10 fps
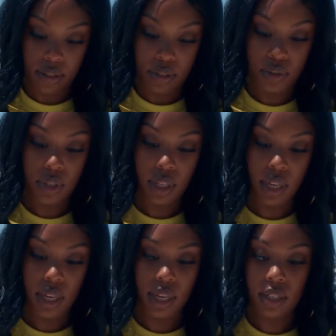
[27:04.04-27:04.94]
you
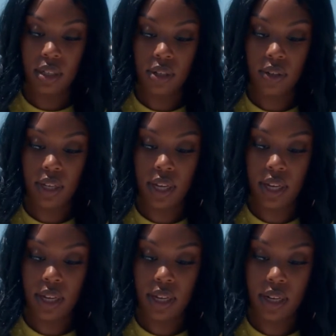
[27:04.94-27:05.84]
can go
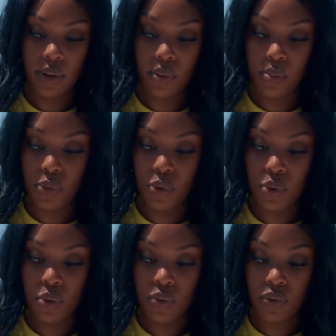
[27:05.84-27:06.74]
ahead and
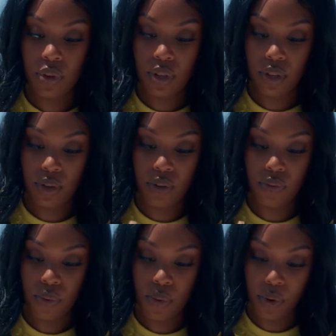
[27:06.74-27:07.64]
remove your
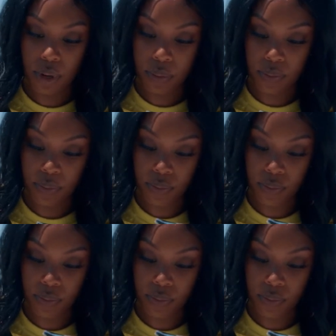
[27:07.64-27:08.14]
form.